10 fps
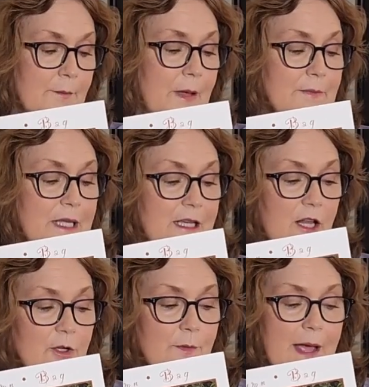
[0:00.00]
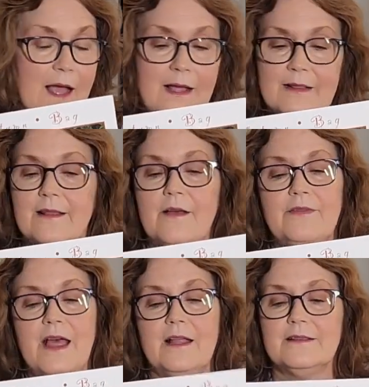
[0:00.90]
colored bag. I love
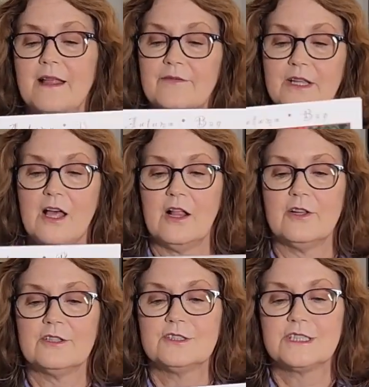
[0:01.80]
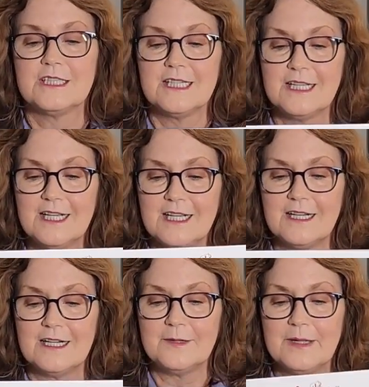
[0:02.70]
that, love the colors,
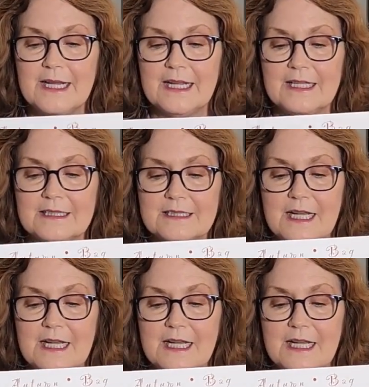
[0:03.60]
and